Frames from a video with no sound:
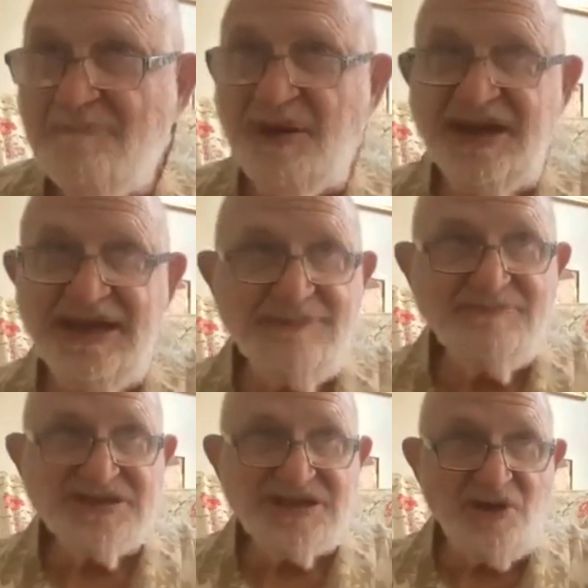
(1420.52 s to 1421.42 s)
But he
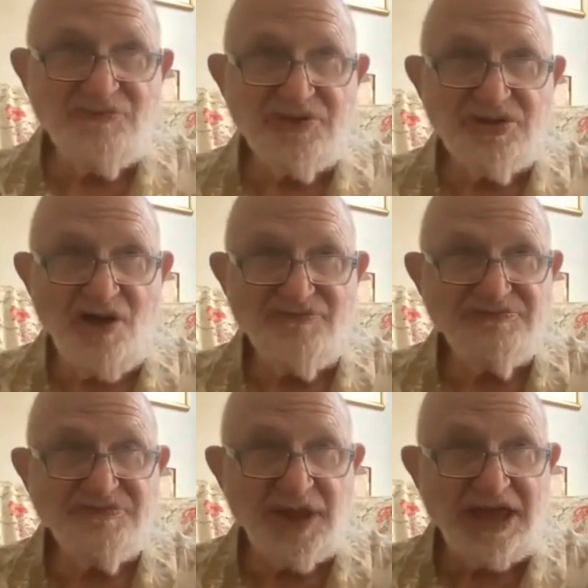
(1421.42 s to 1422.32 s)
himself loved
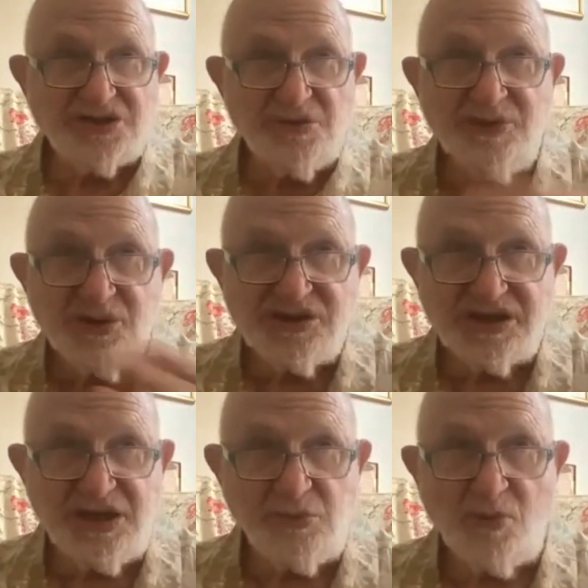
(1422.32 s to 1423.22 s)
classical
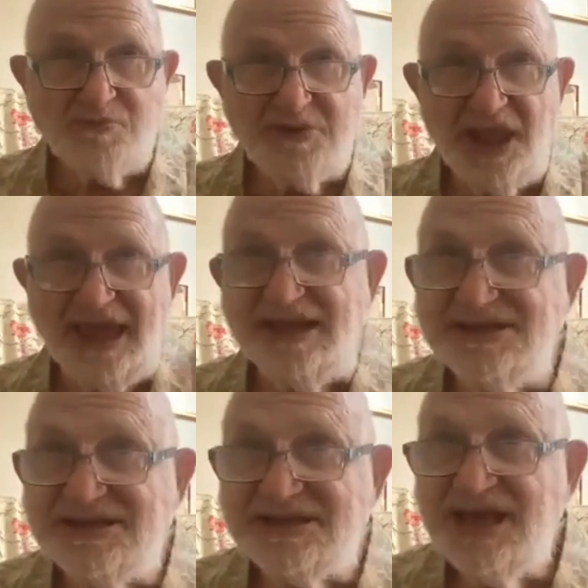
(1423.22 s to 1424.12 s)
music. He wrote
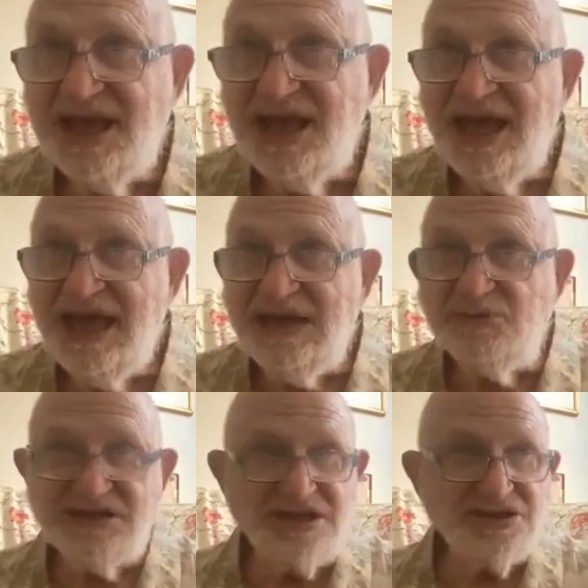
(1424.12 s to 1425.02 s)
plays. He
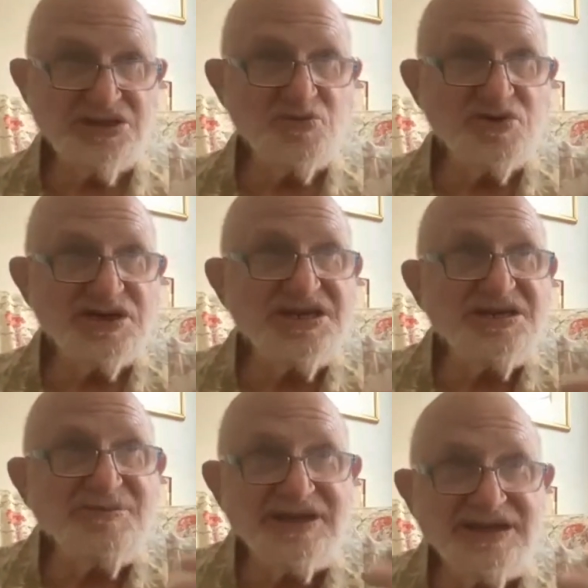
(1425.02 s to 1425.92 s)
was an
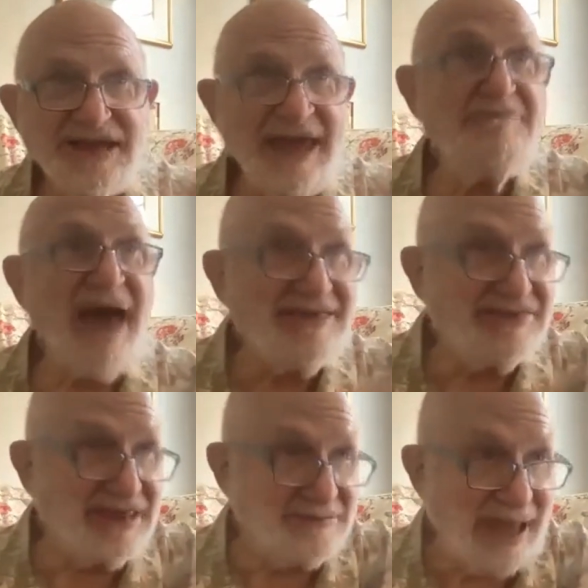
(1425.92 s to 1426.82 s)
extremely
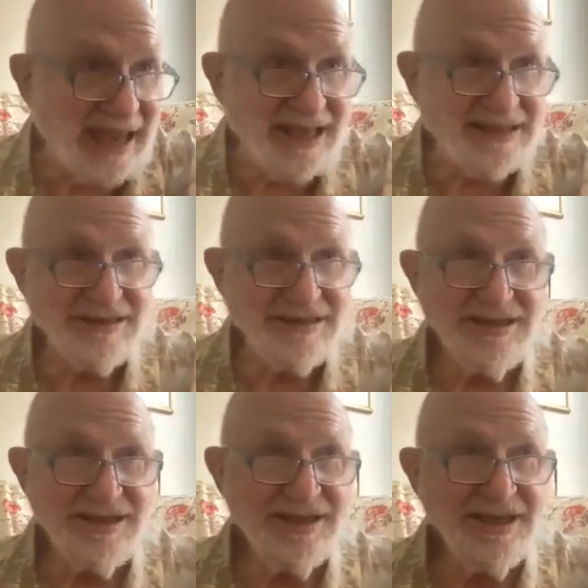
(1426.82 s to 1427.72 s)
empathic man.
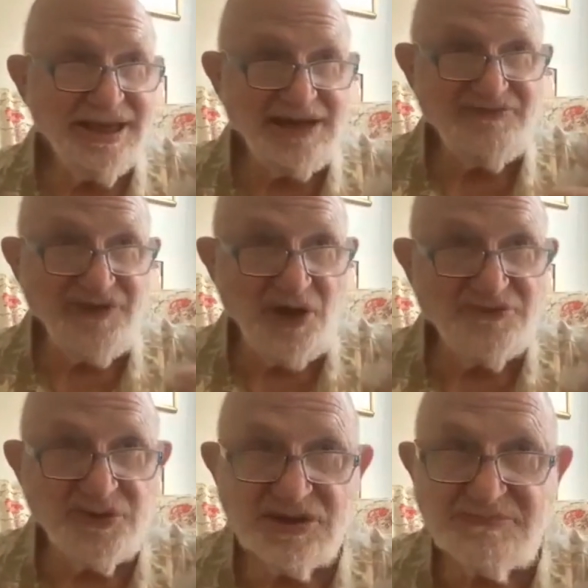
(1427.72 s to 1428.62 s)
He
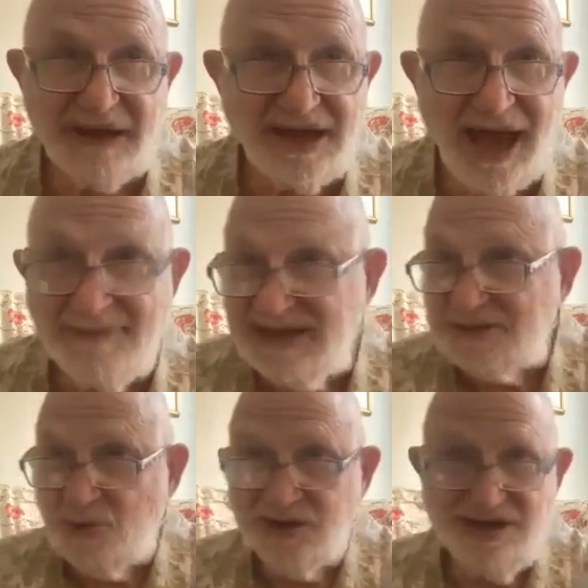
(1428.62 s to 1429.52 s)
felt for his patient. I mean,
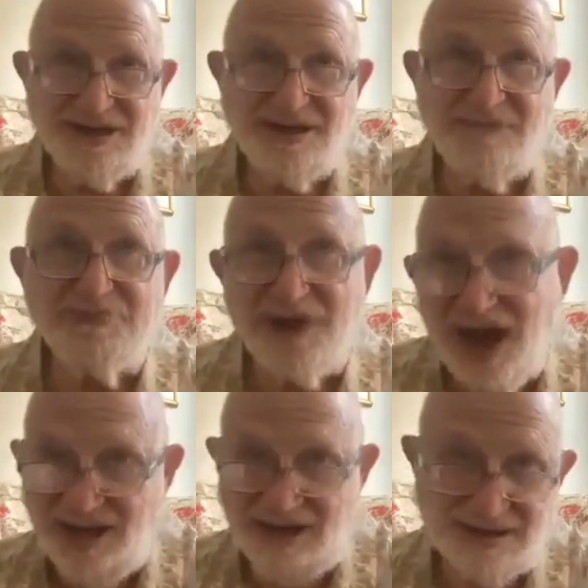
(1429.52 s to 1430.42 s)
he's working in the
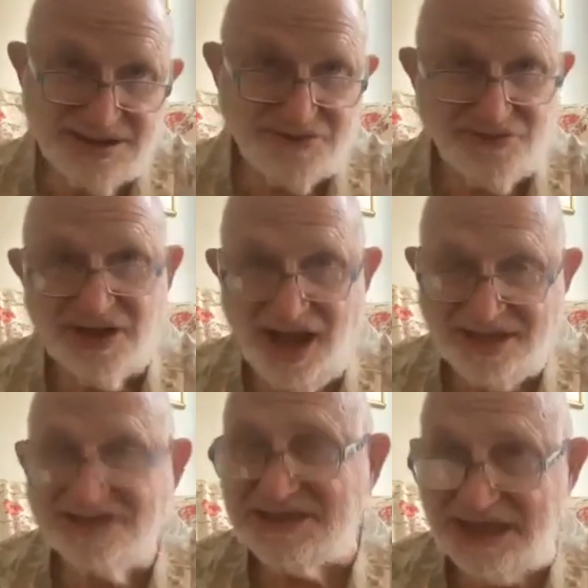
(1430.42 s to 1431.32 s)
Bronx, for
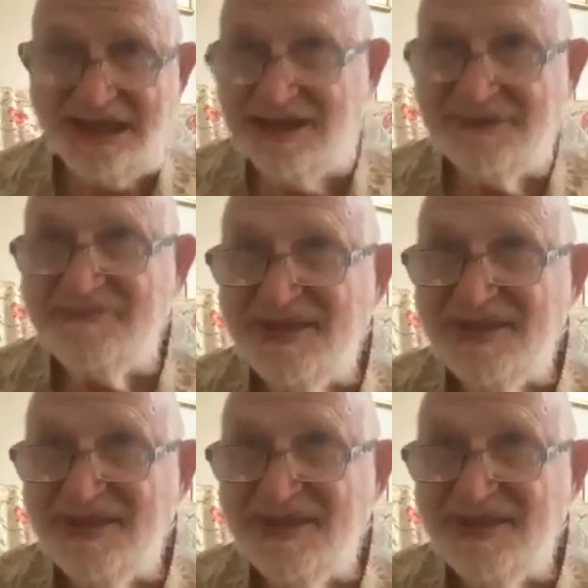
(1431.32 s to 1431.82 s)
God's sake.